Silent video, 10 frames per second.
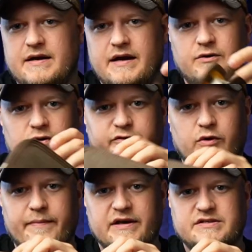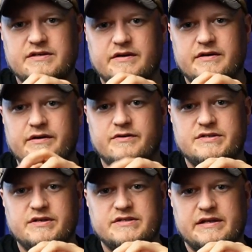And on the very back side there's
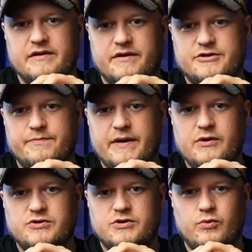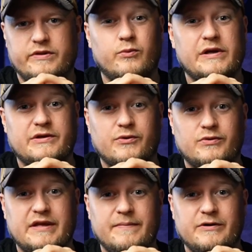just a large pouch with a velcro
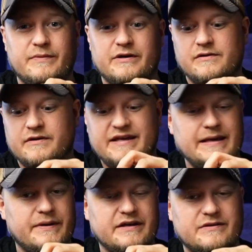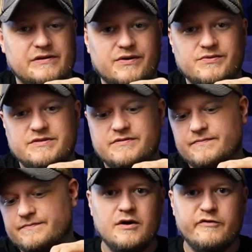tab in the middle, keeping it closed.
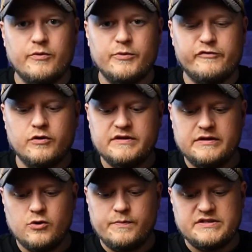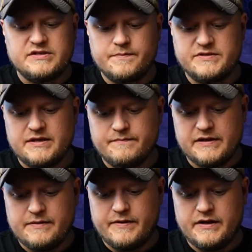From the front it opens up
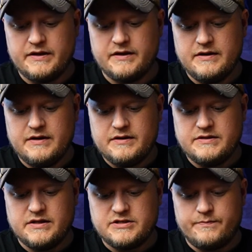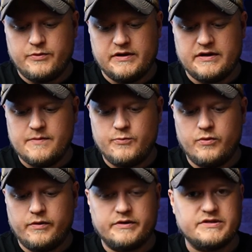simply by just pulling
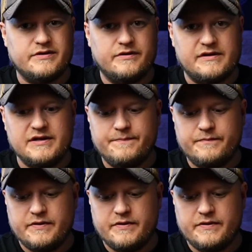upwards the clip,